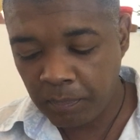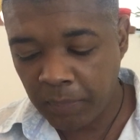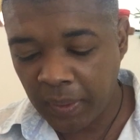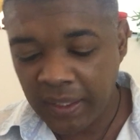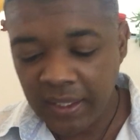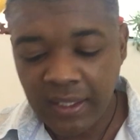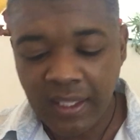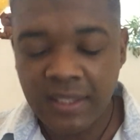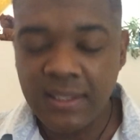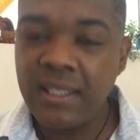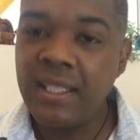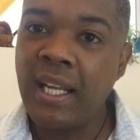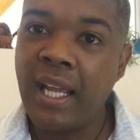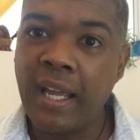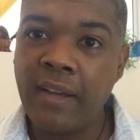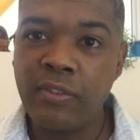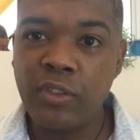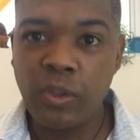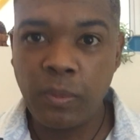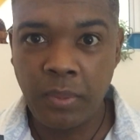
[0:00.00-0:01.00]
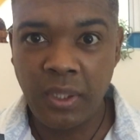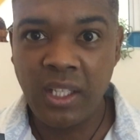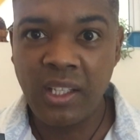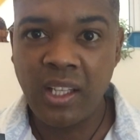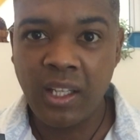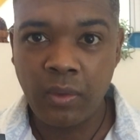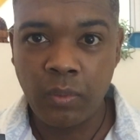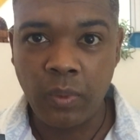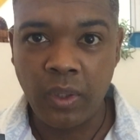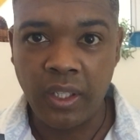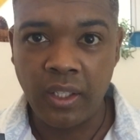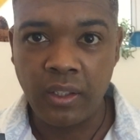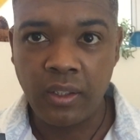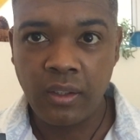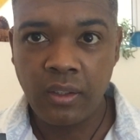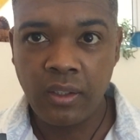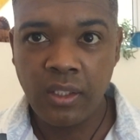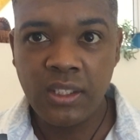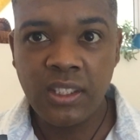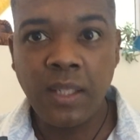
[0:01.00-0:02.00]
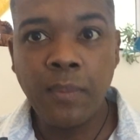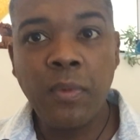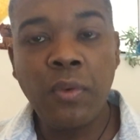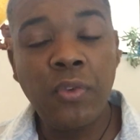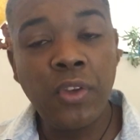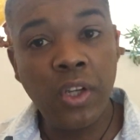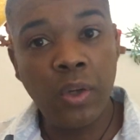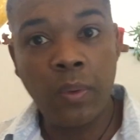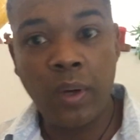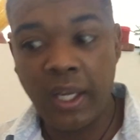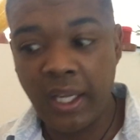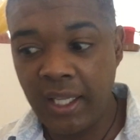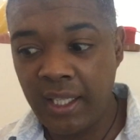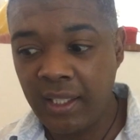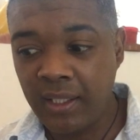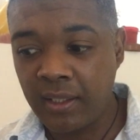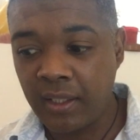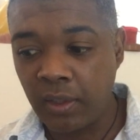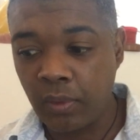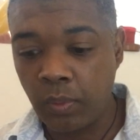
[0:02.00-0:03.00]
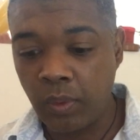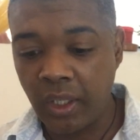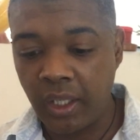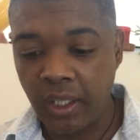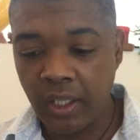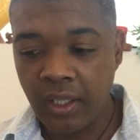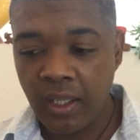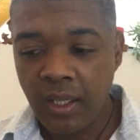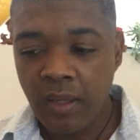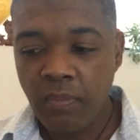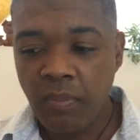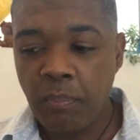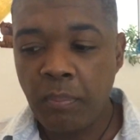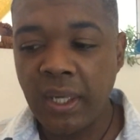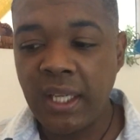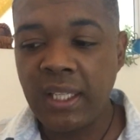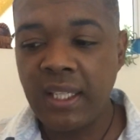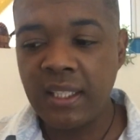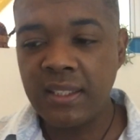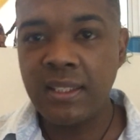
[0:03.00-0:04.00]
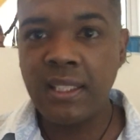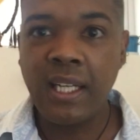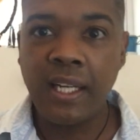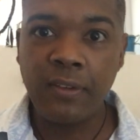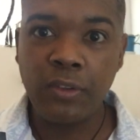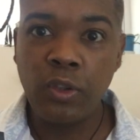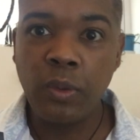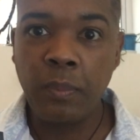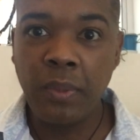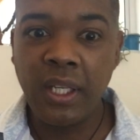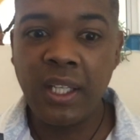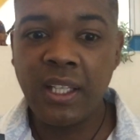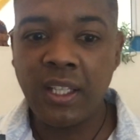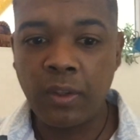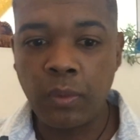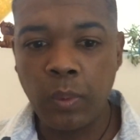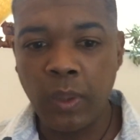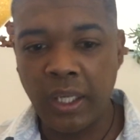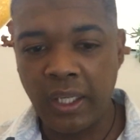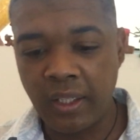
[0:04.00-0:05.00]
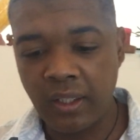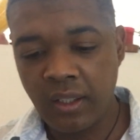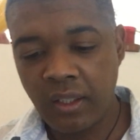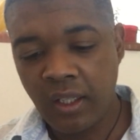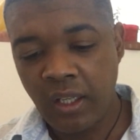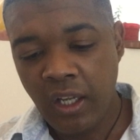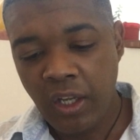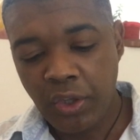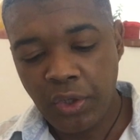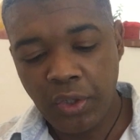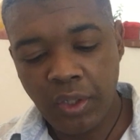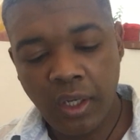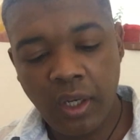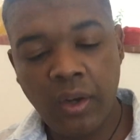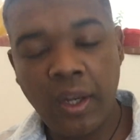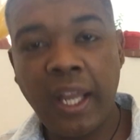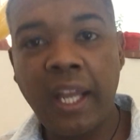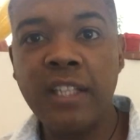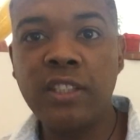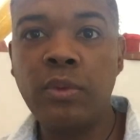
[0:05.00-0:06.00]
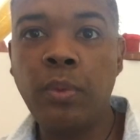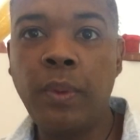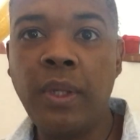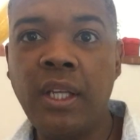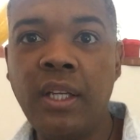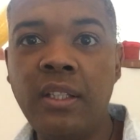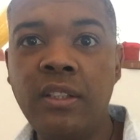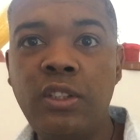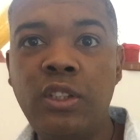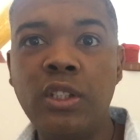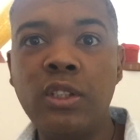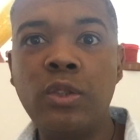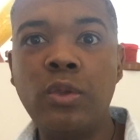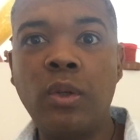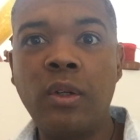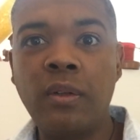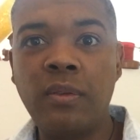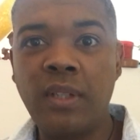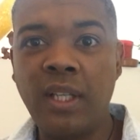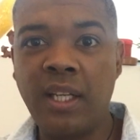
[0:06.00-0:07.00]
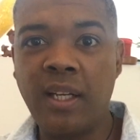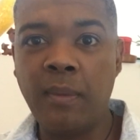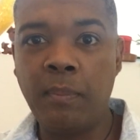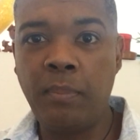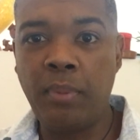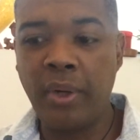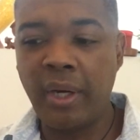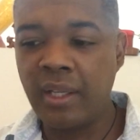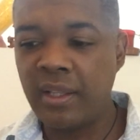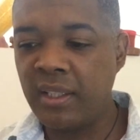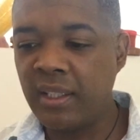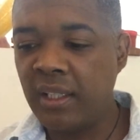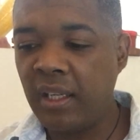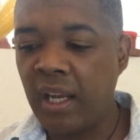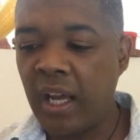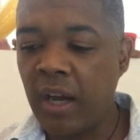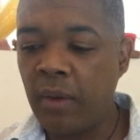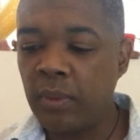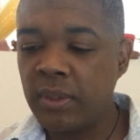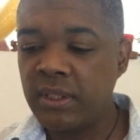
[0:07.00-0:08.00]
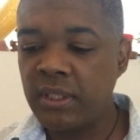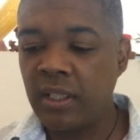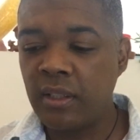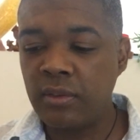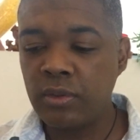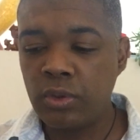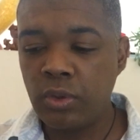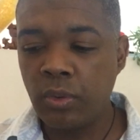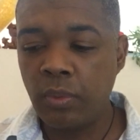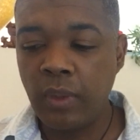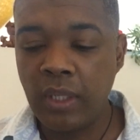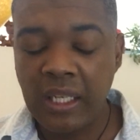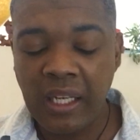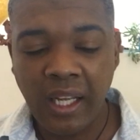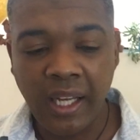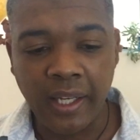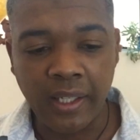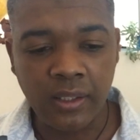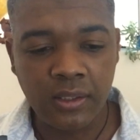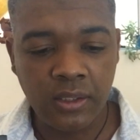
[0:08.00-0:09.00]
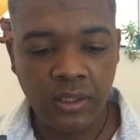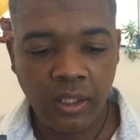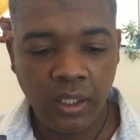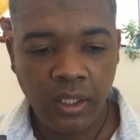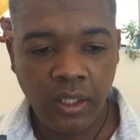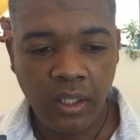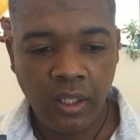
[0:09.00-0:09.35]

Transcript: But it doesn't have to be that way. Some of you are heading that way, but it doesn't have to be that way. You know, as we just sort of take a breath and allow ourselves to relax,